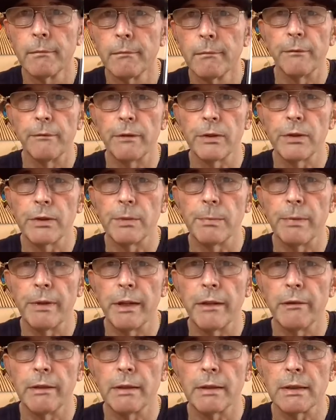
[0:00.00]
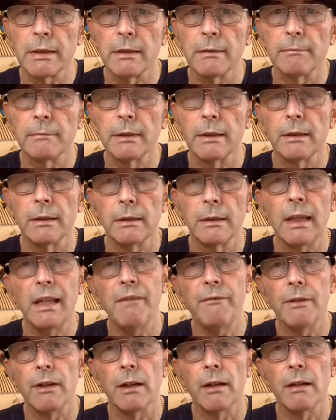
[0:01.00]
First appearance,
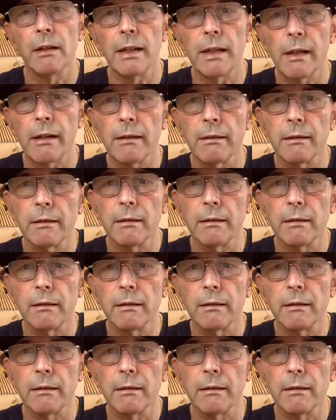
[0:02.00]
if you like,